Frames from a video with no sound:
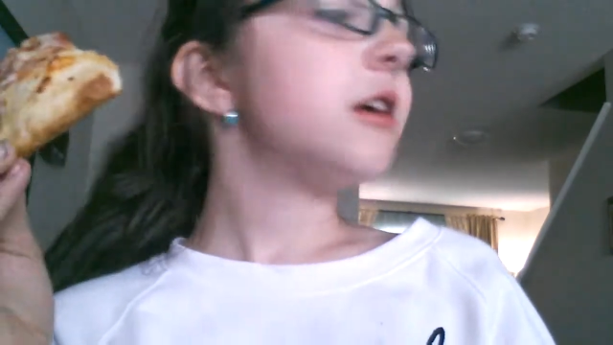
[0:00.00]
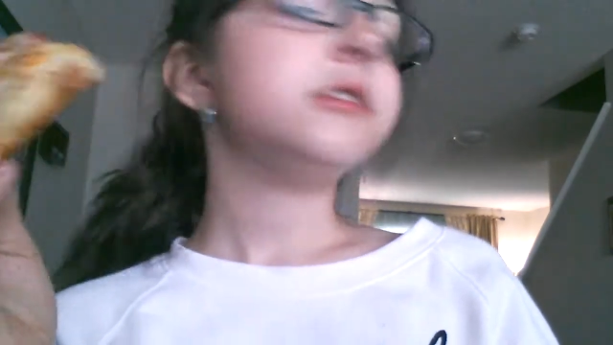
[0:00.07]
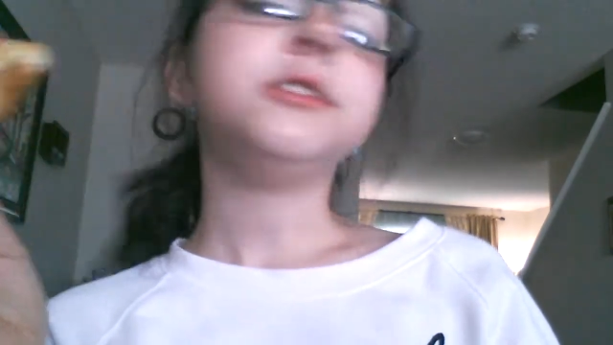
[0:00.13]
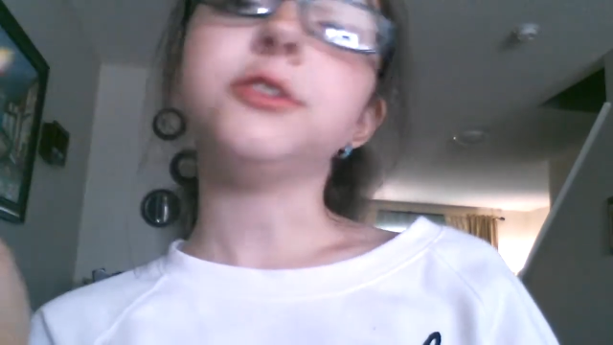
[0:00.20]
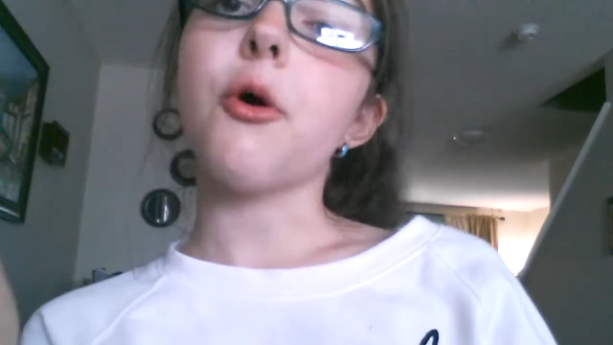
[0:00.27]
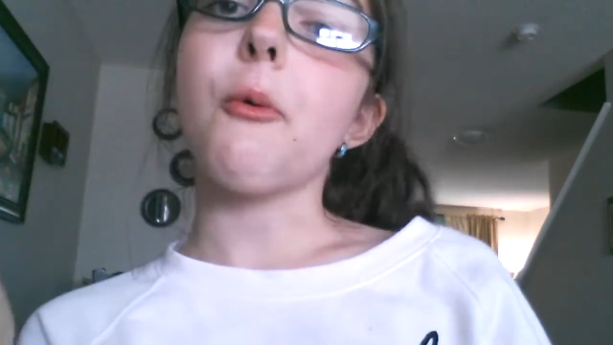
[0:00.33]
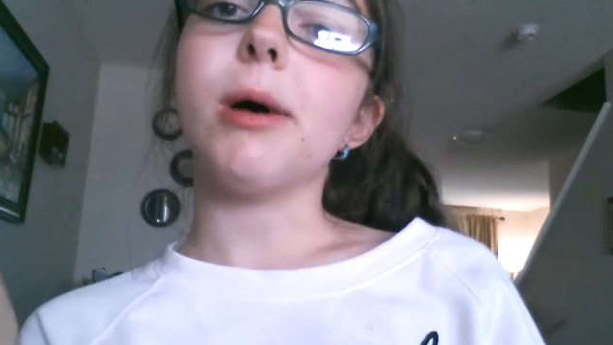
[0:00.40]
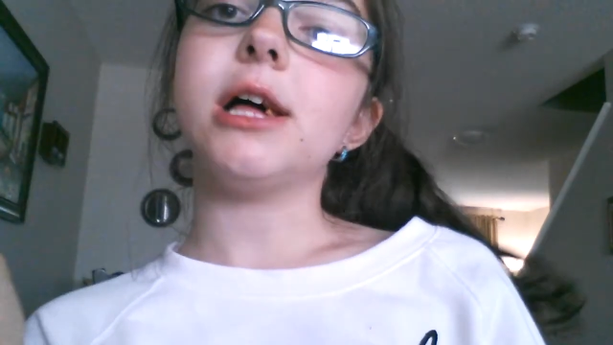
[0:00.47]

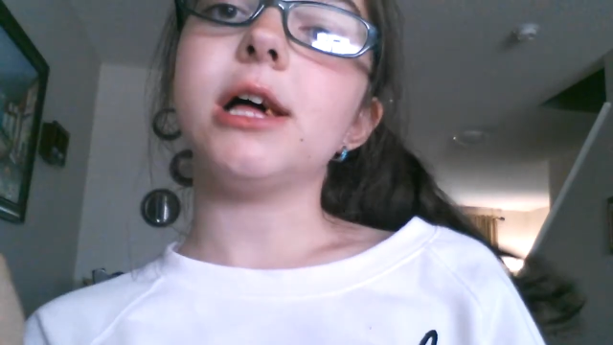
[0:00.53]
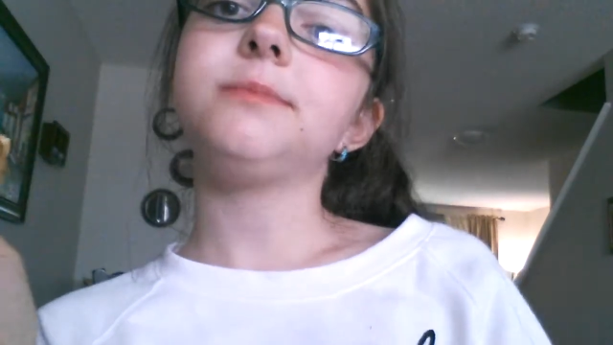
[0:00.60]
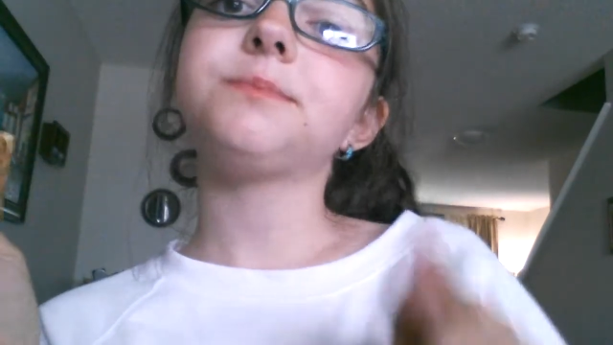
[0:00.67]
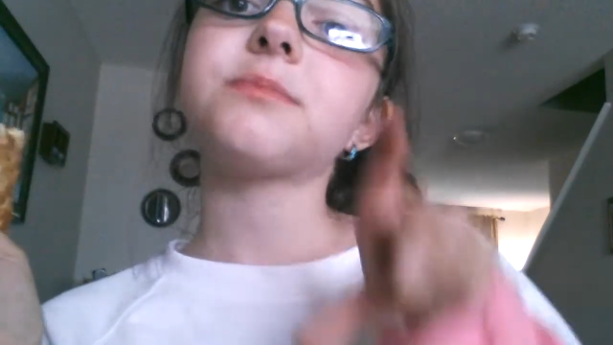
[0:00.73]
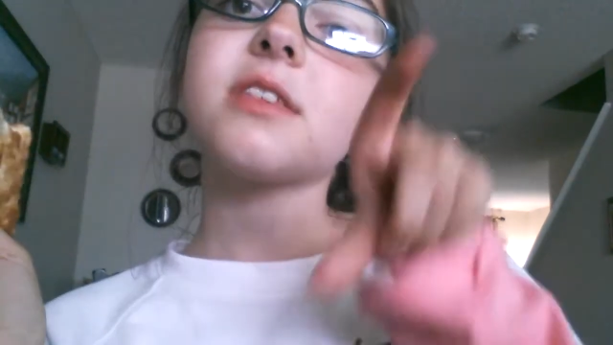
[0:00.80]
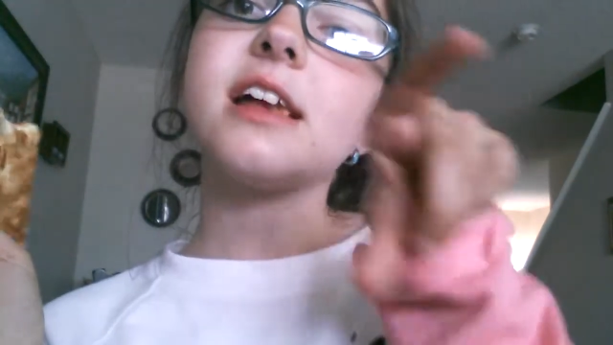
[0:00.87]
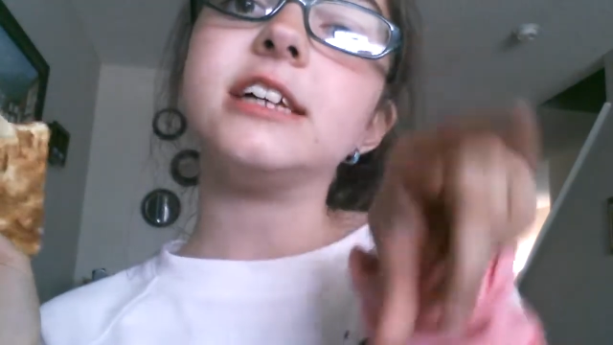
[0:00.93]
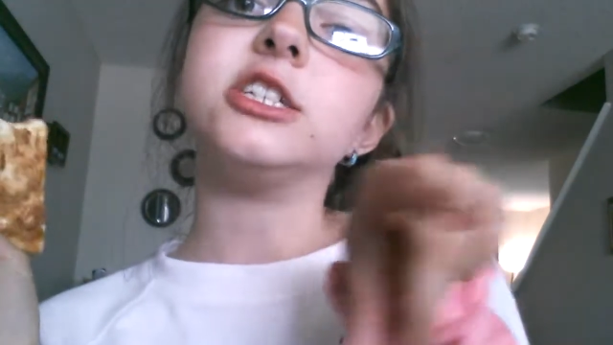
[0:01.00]
Noelle
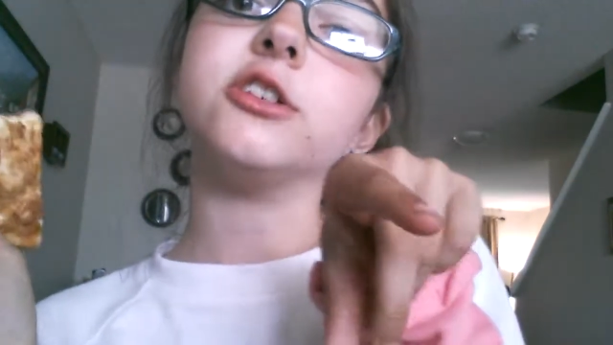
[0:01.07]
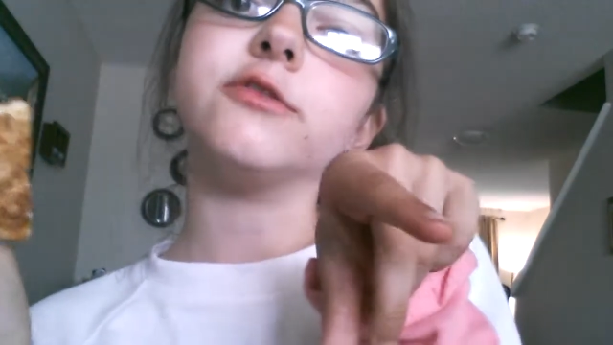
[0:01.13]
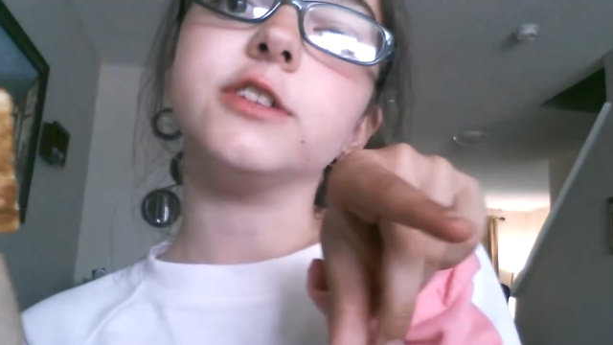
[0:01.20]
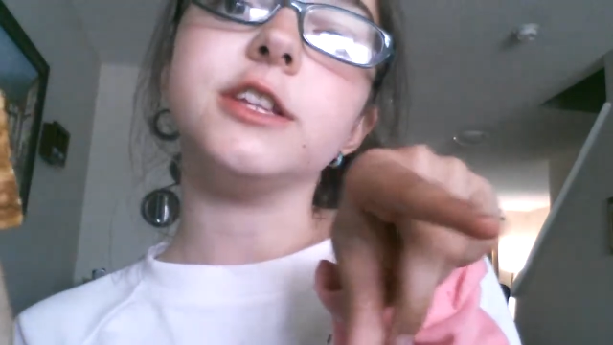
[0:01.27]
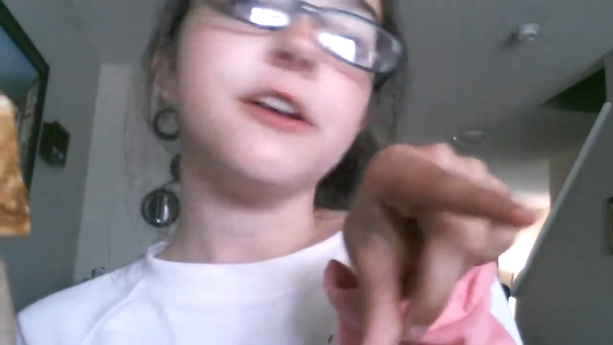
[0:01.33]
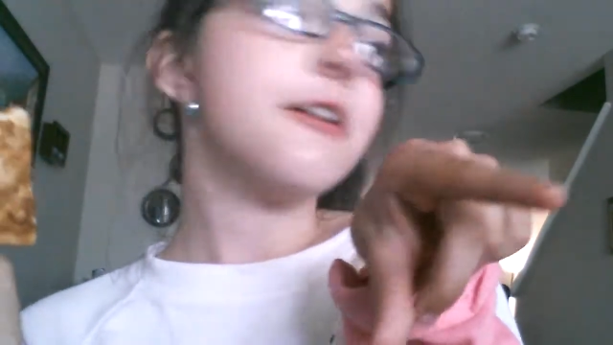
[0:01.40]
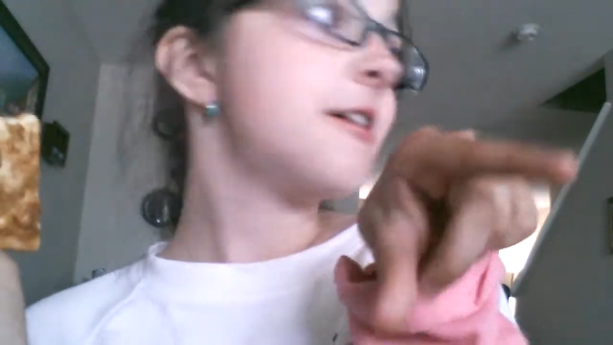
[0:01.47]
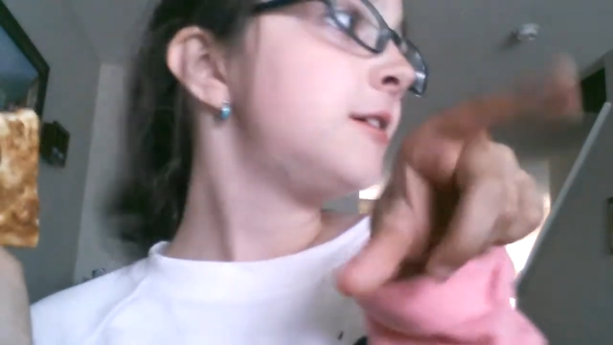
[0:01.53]
is over
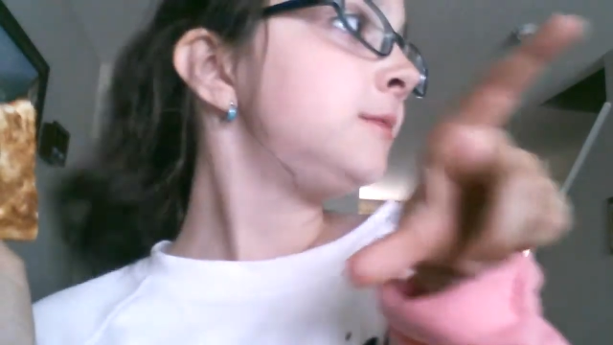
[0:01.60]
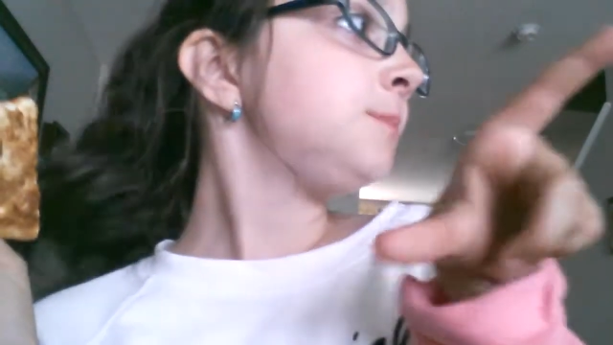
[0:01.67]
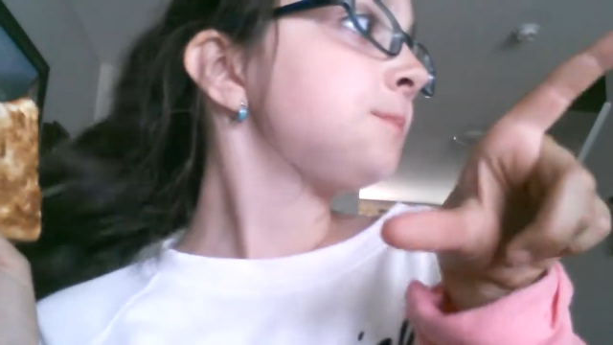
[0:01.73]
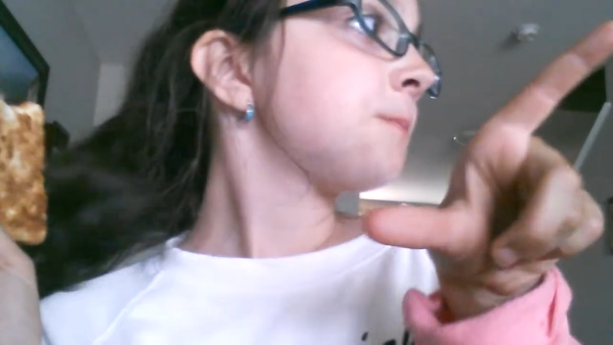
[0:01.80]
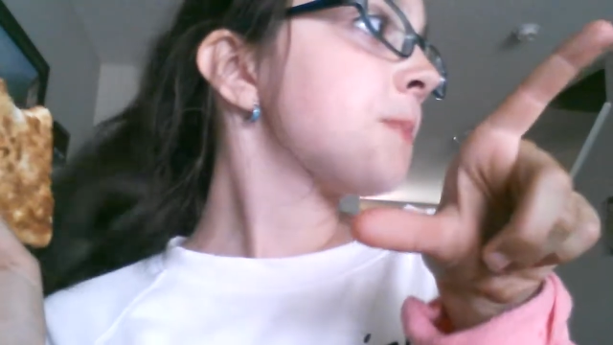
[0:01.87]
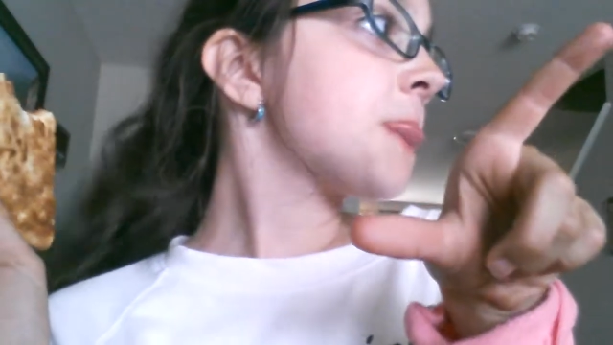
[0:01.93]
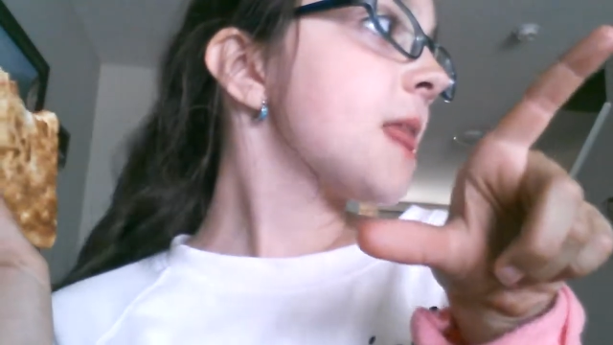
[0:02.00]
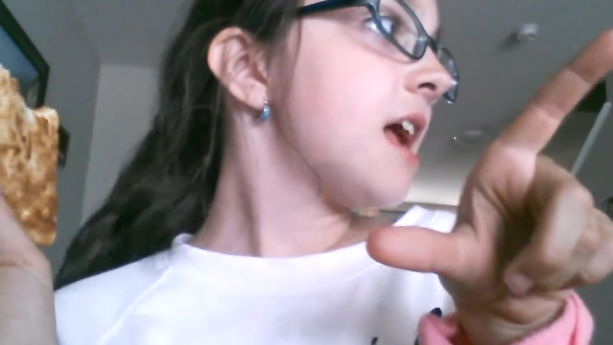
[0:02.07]
there.
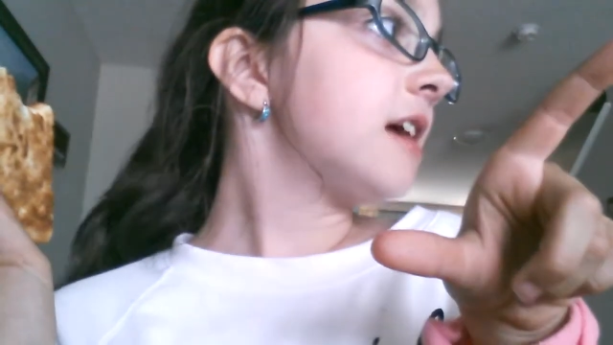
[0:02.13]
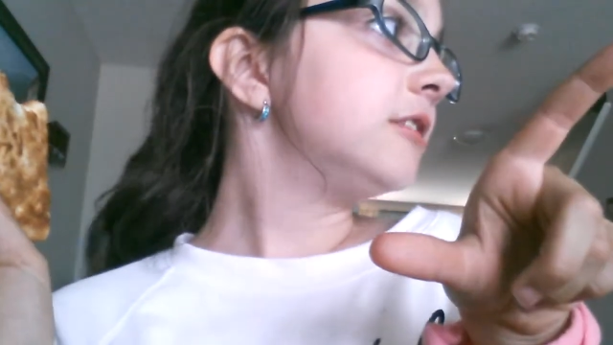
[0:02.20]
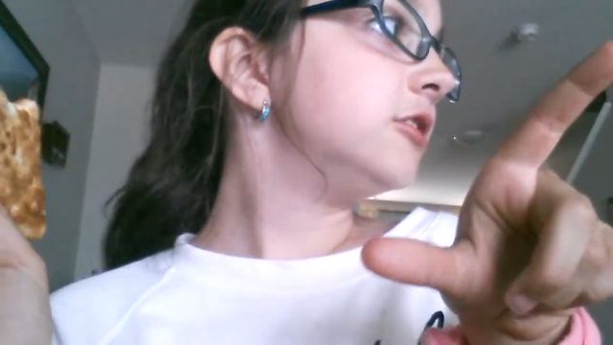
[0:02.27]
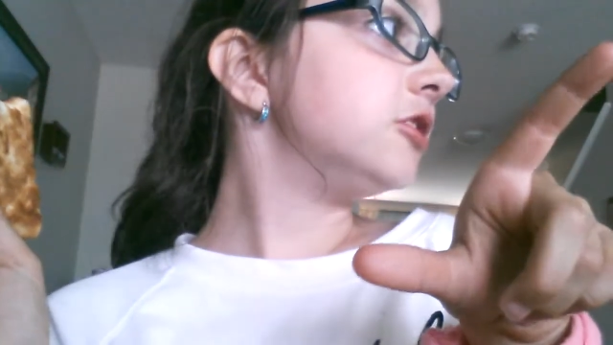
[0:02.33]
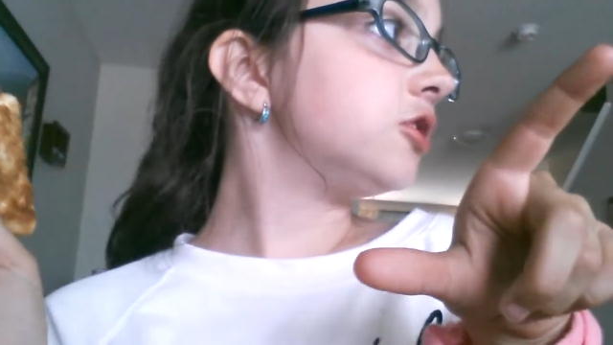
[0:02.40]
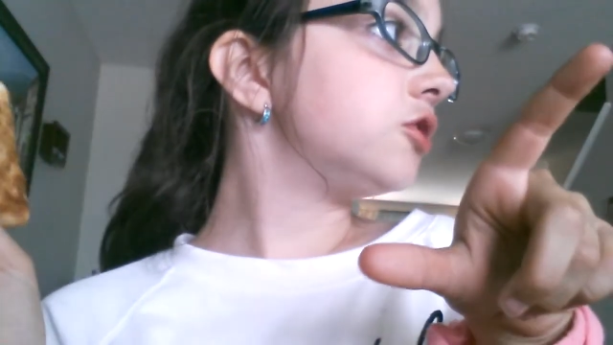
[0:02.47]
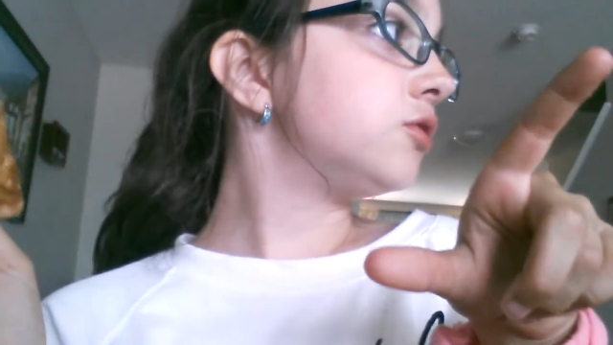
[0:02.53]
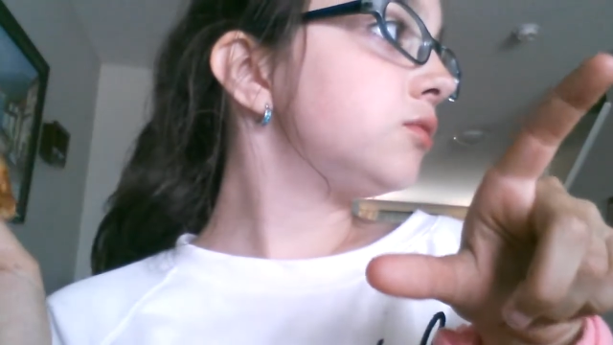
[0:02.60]

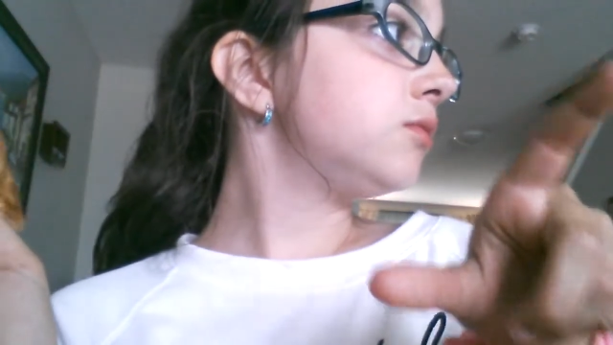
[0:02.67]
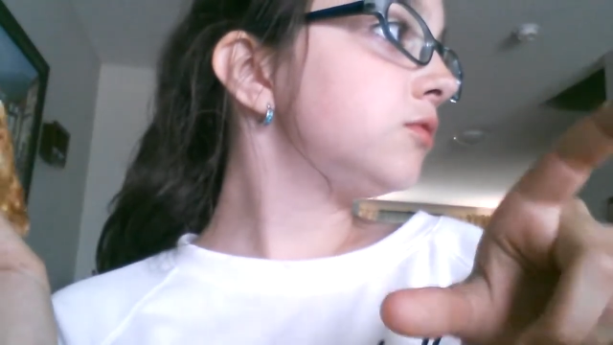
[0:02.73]
Just